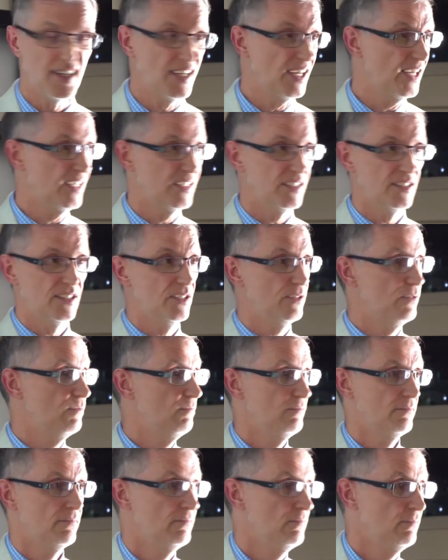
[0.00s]
I can do. It
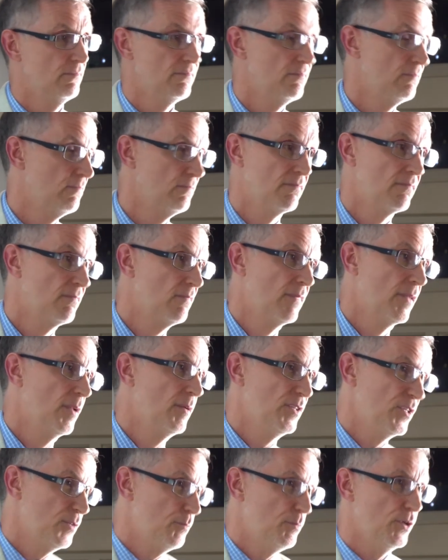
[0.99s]

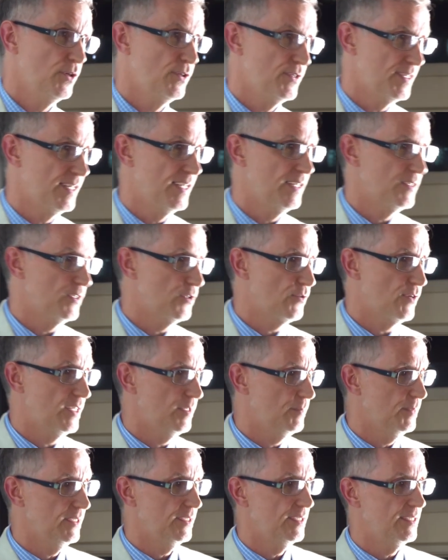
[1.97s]
just boils down to
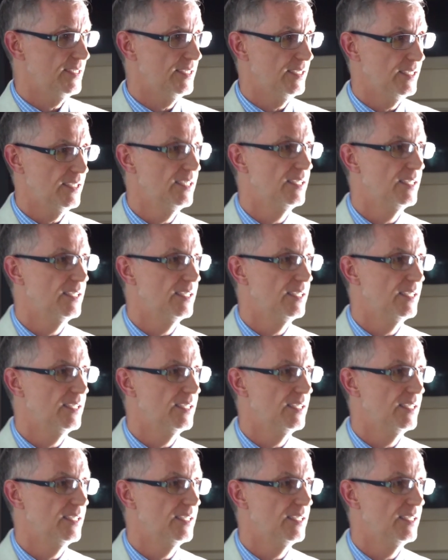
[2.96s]
credibility.